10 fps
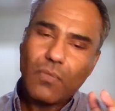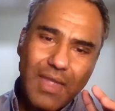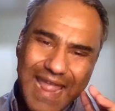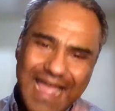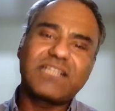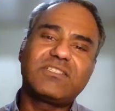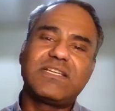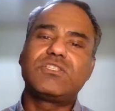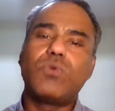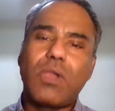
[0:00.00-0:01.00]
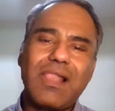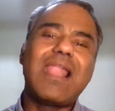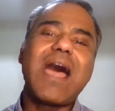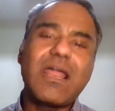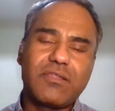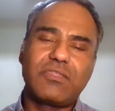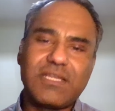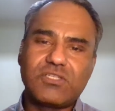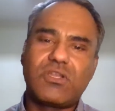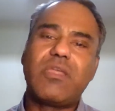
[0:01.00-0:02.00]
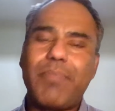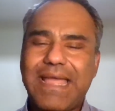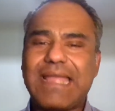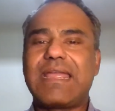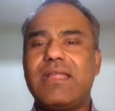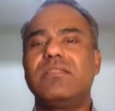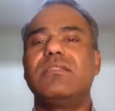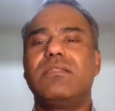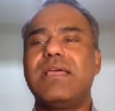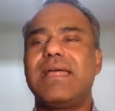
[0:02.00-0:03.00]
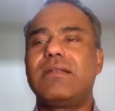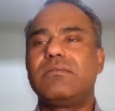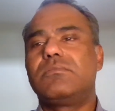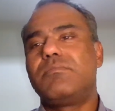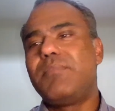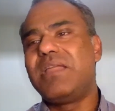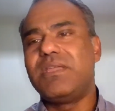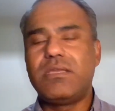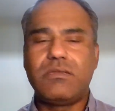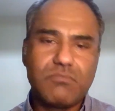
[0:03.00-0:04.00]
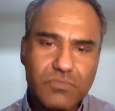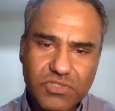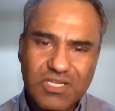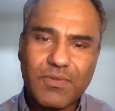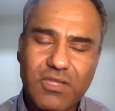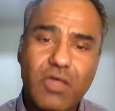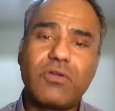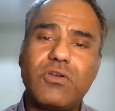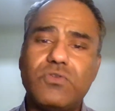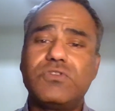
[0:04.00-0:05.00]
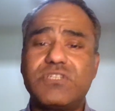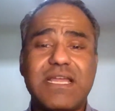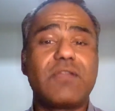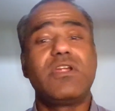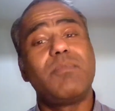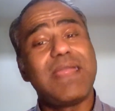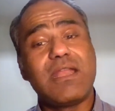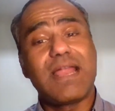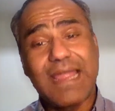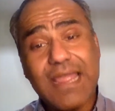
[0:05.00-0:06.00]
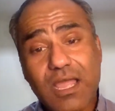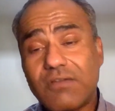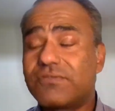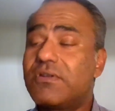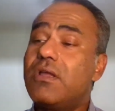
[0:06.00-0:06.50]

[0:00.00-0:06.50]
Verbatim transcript: access to a lot of the things on the back end that maybe some of the other users out there may not have.